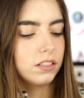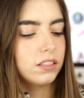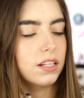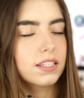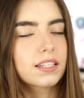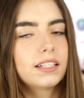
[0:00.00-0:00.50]

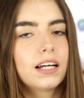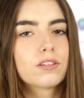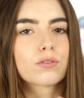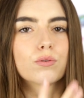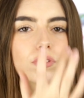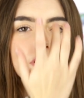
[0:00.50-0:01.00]
does their
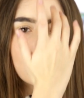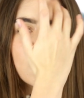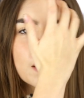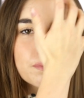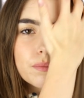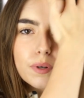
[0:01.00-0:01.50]
nails all the
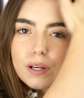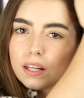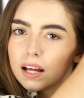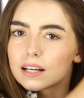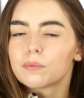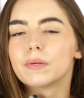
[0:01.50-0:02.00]
time, but
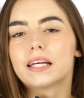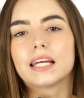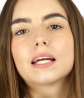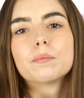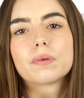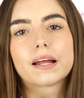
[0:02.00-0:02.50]
like me,
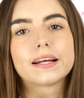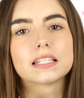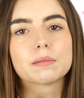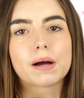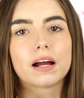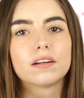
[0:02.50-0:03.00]

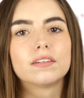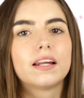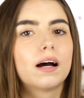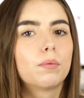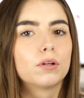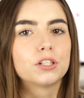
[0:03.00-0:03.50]
complains about
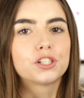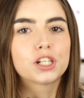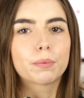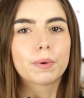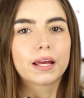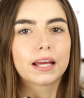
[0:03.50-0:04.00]
nail polish
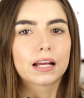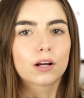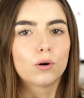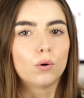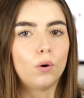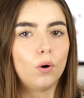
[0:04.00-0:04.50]
chipping
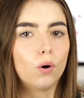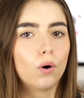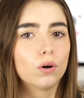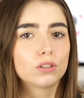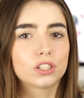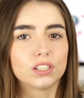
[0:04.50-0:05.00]

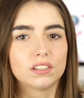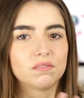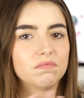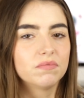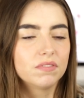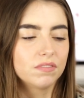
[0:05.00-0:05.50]
or just,
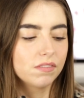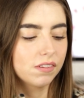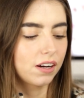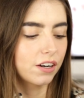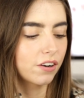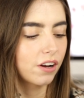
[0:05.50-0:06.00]

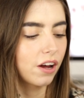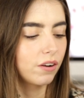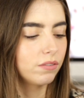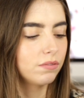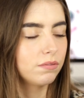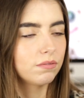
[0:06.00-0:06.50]
I don't
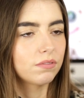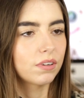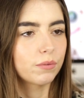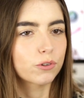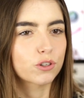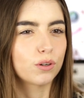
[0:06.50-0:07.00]
know,
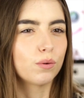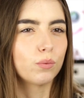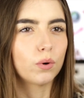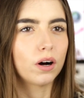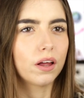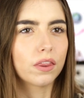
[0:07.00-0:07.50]
I'm not sure
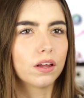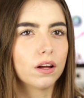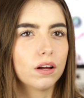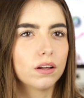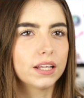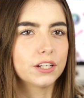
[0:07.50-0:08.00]
what
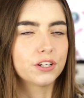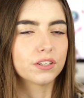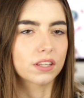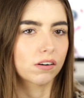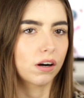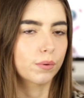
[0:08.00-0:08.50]
other
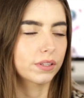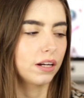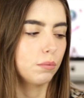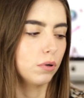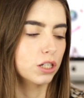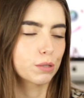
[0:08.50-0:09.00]
issues there are with
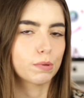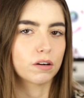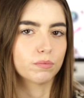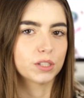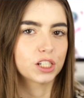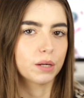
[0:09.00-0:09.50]
nail polish
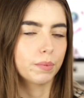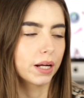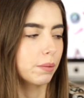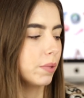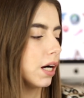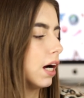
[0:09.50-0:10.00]
apart from it
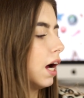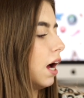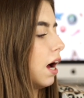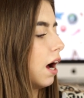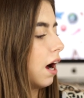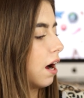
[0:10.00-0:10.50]
chipping, but
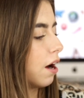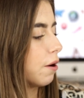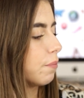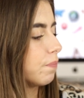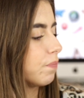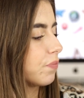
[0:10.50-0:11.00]

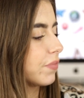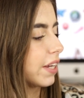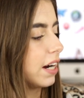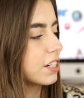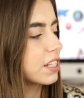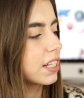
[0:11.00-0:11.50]
um,
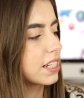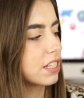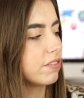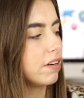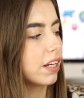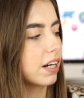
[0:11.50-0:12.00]
yeah, I just think it's
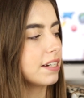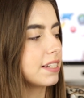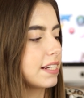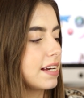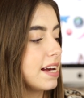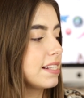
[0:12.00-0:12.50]
a really good
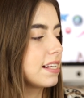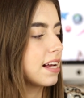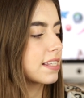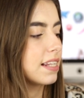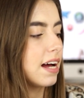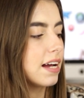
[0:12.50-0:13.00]
idea. It
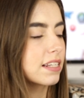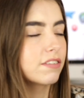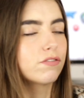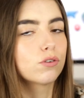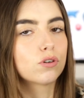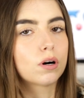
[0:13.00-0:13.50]
does last
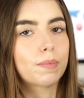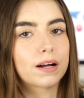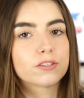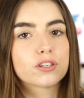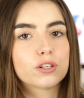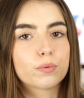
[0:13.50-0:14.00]
for
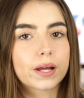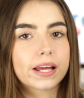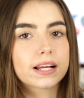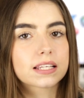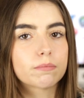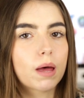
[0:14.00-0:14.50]
about two
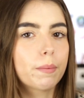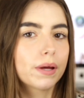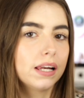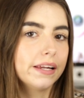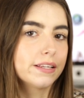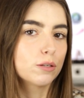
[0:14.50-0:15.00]
weeks, maybe
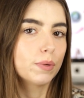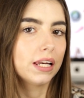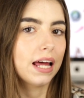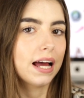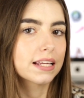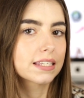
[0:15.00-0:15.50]
a little bit
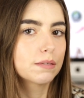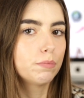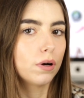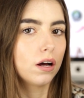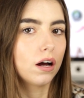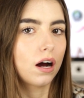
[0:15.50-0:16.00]
less,
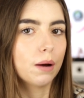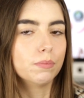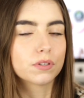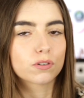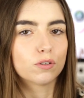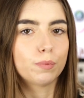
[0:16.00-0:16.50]
but
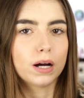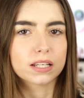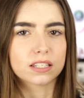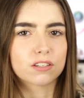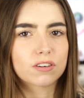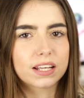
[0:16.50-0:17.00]
I'm the sort of
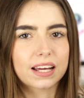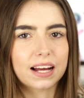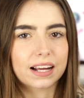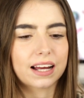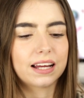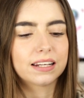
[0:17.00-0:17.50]
person that's really
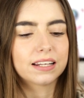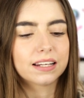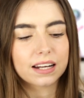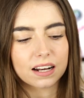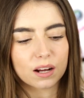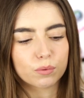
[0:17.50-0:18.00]

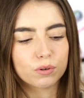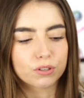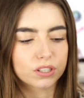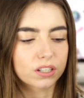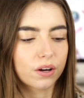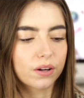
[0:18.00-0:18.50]
cat-handed and I will
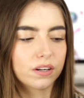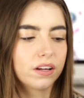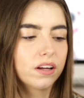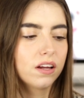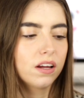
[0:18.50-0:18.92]
just go and,